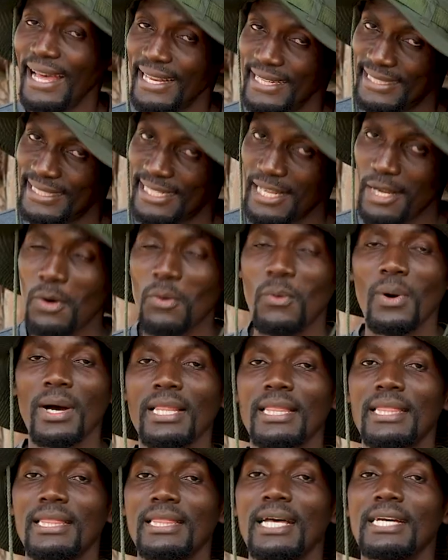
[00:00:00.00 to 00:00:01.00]
And
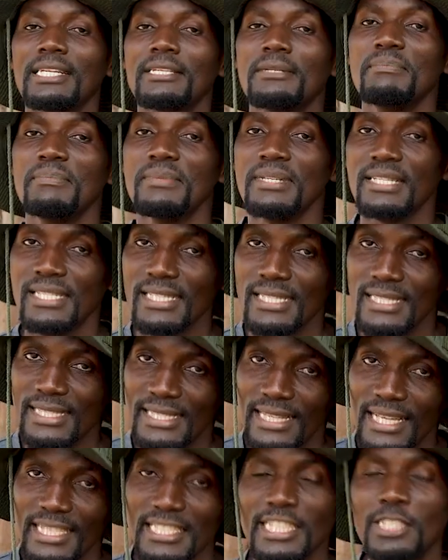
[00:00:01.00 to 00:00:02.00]
what that
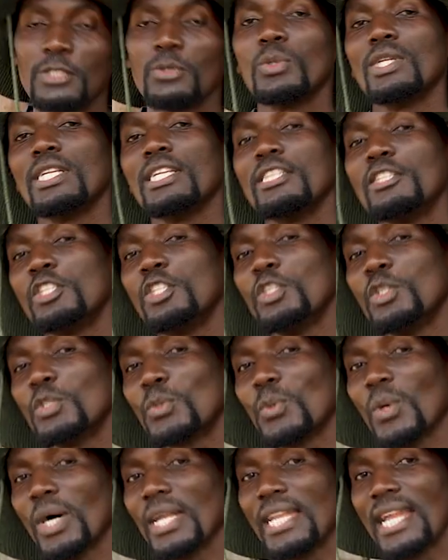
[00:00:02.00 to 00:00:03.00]
means, that it will lead you
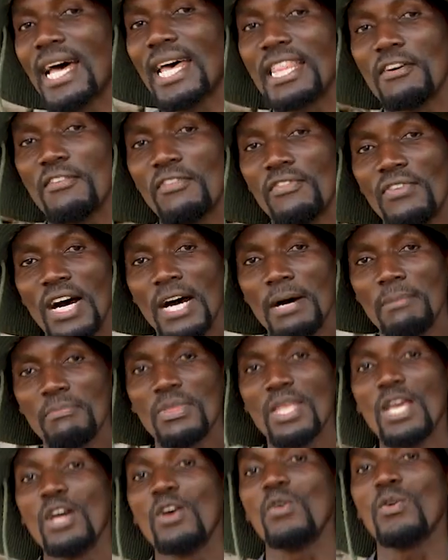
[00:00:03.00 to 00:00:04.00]
to another
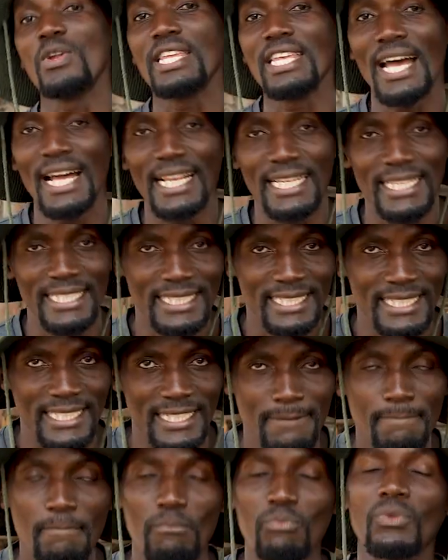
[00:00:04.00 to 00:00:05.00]
farm
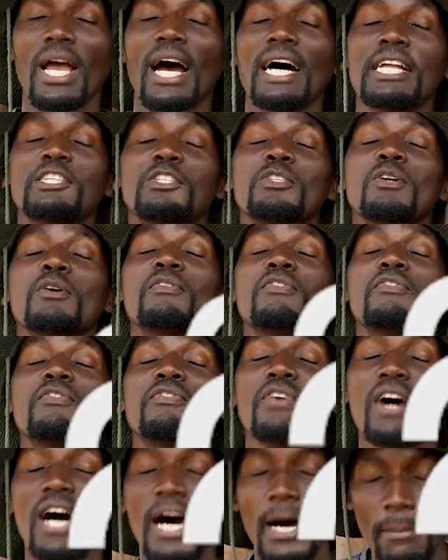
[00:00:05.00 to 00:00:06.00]
reality. At your
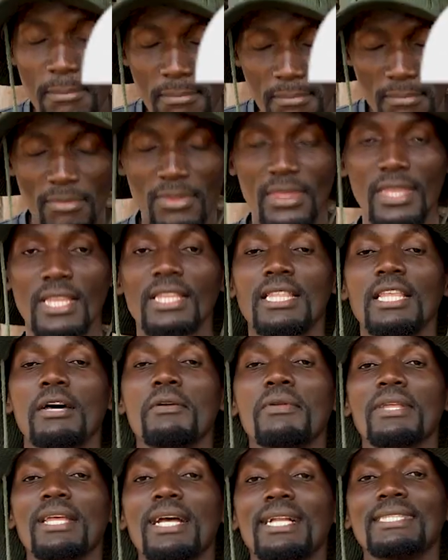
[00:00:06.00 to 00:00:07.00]
farm, the
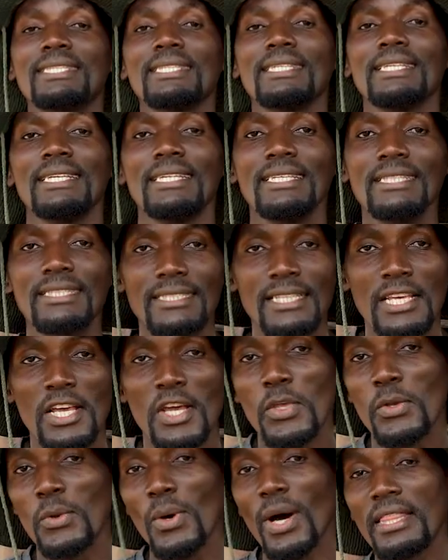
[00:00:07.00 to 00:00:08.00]
reality is
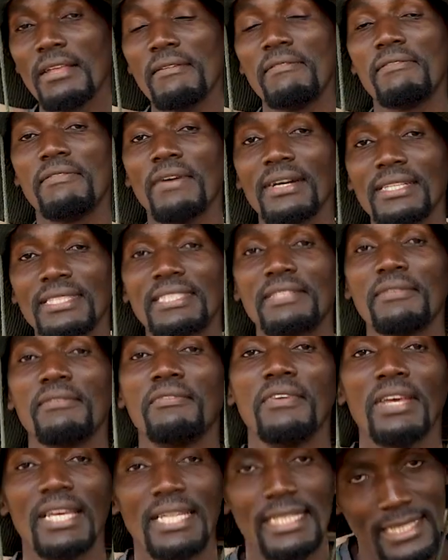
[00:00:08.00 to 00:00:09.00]
you are the first
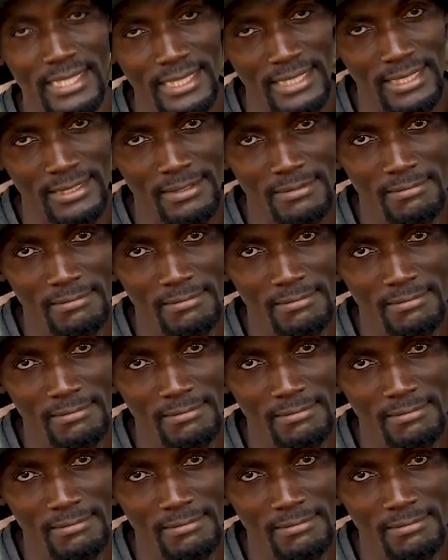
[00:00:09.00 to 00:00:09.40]
vet